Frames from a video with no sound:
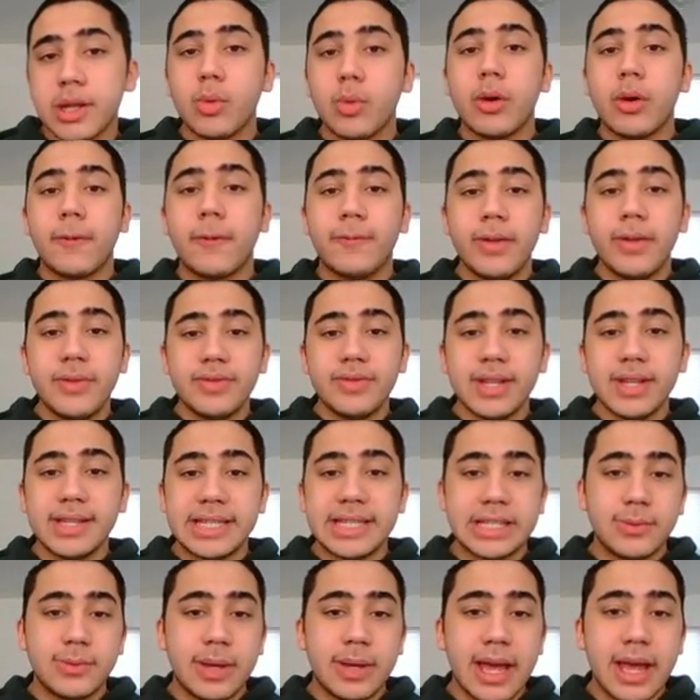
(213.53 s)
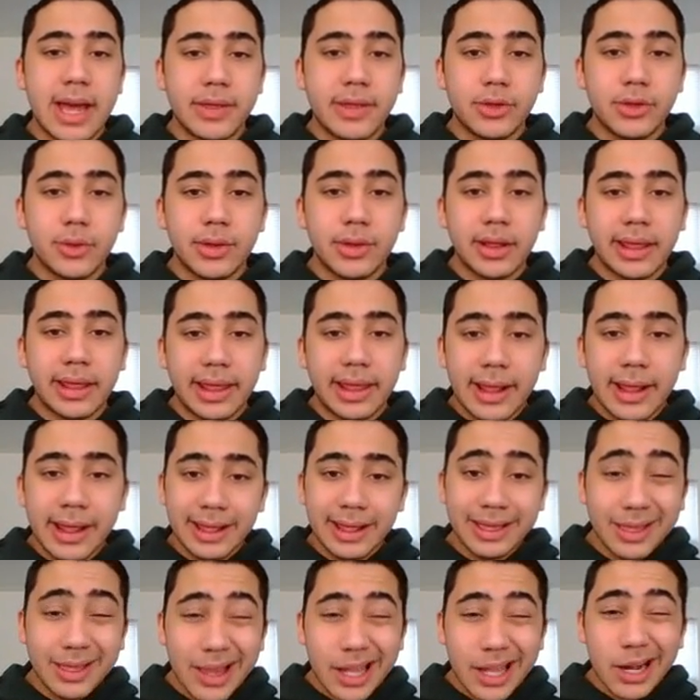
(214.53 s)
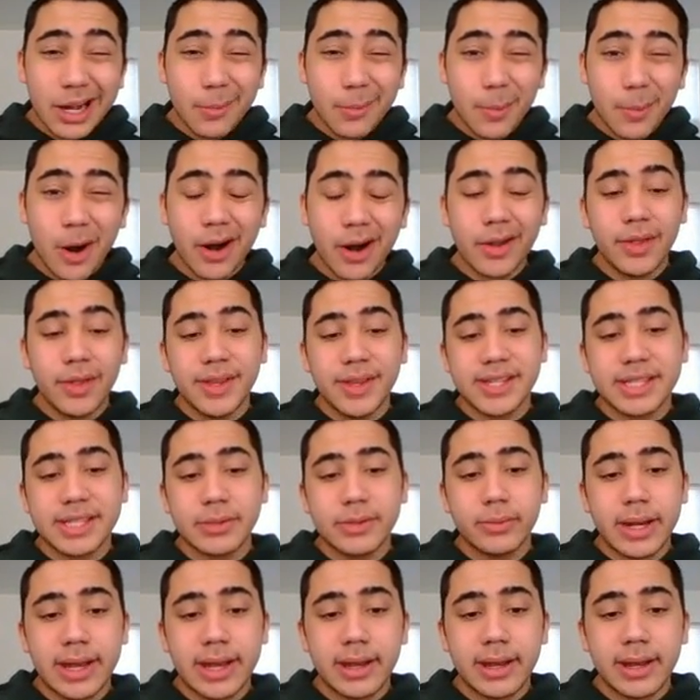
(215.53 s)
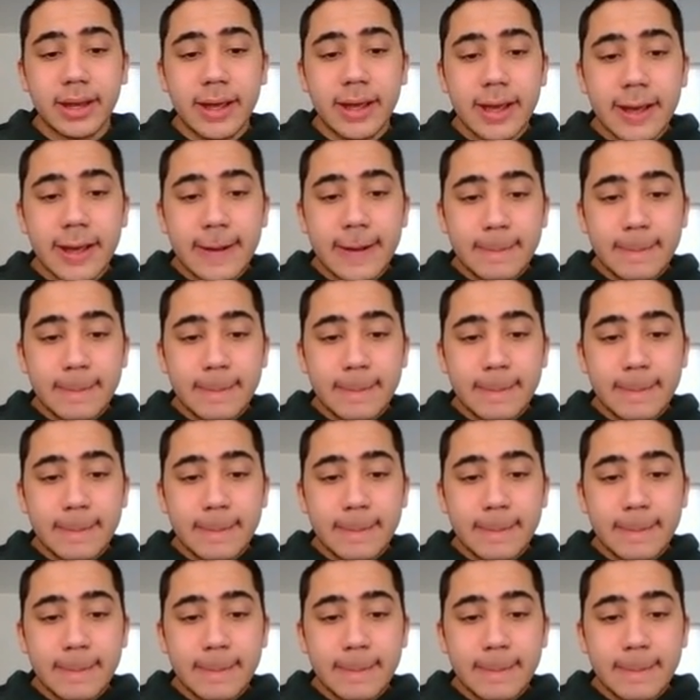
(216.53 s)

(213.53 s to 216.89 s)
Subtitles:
lower 50s as we head through the later part of this week.